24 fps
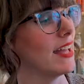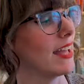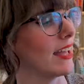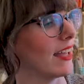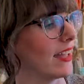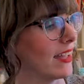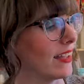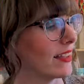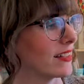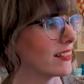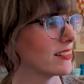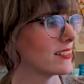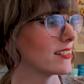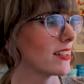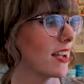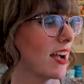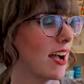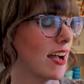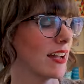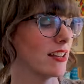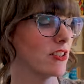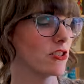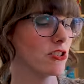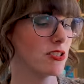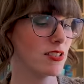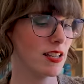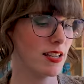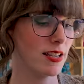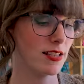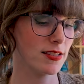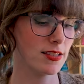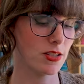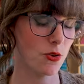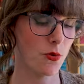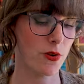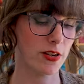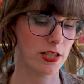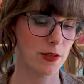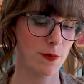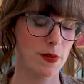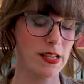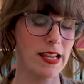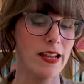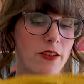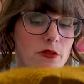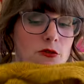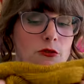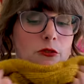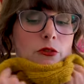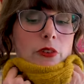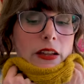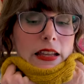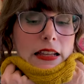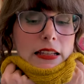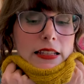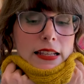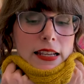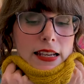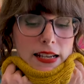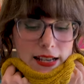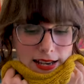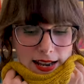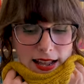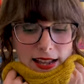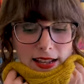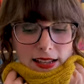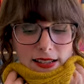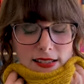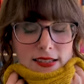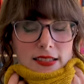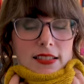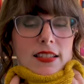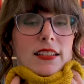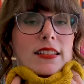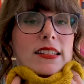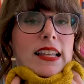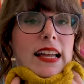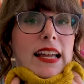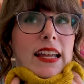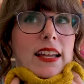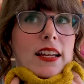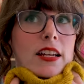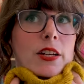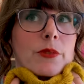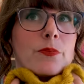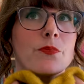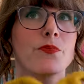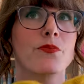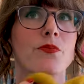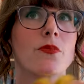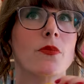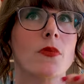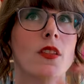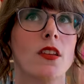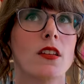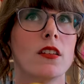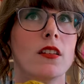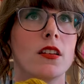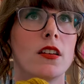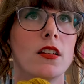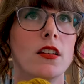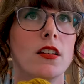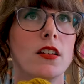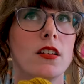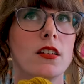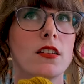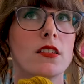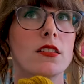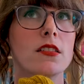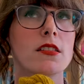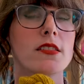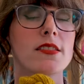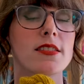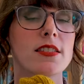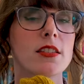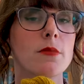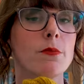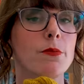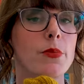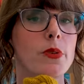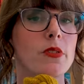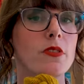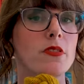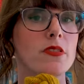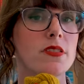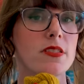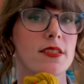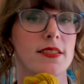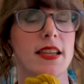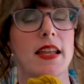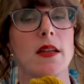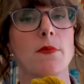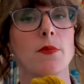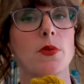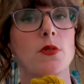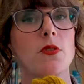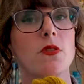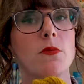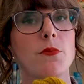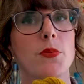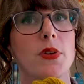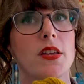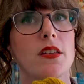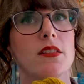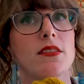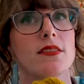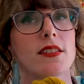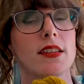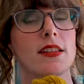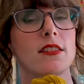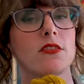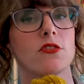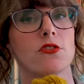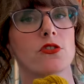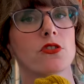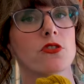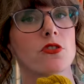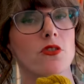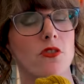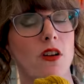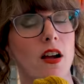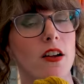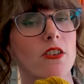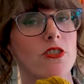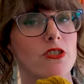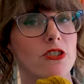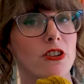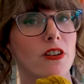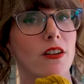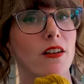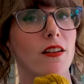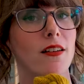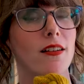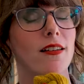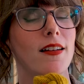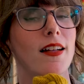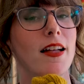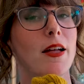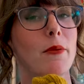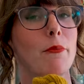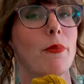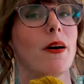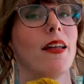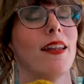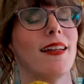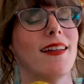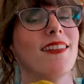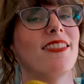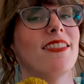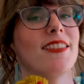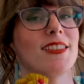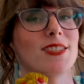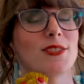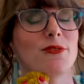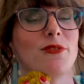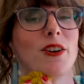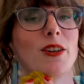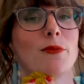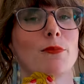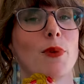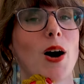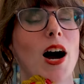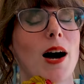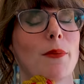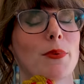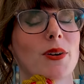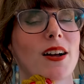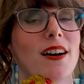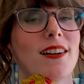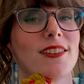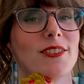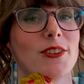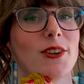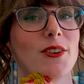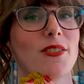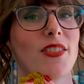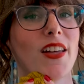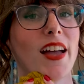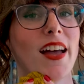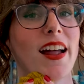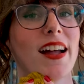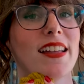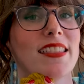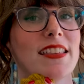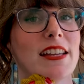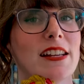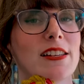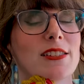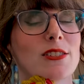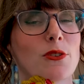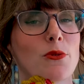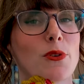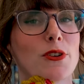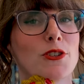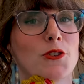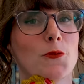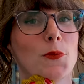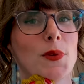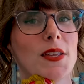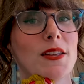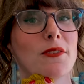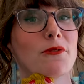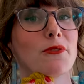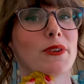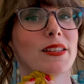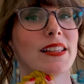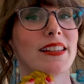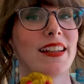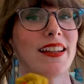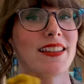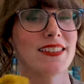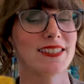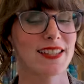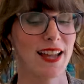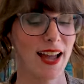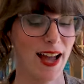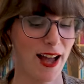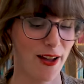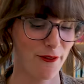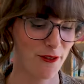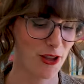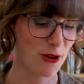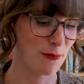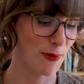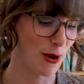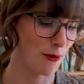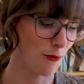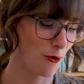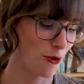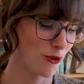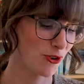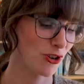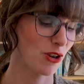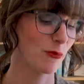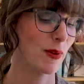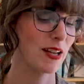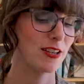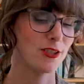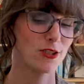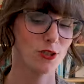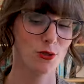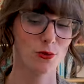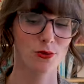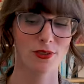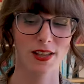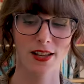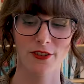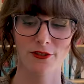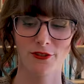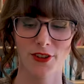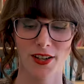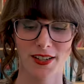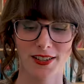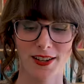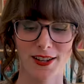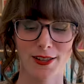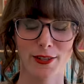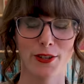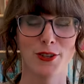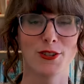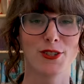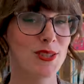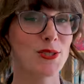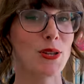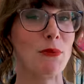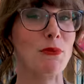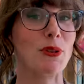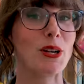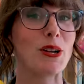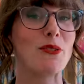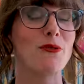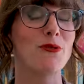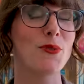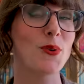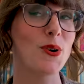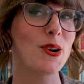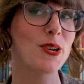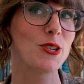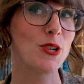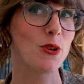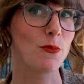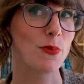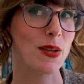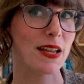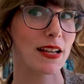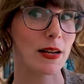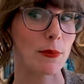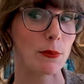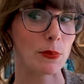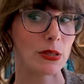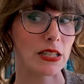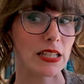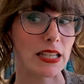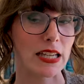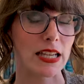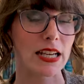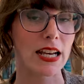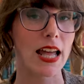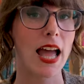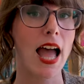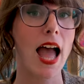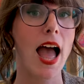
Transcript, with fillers: And I just think it's going to be a really nice, like simple staple piece in structure, but in this fun pop color that I think is going to be really nice to have in my wardrobe. I do love fun colors. So I'm looking forward to it being complete.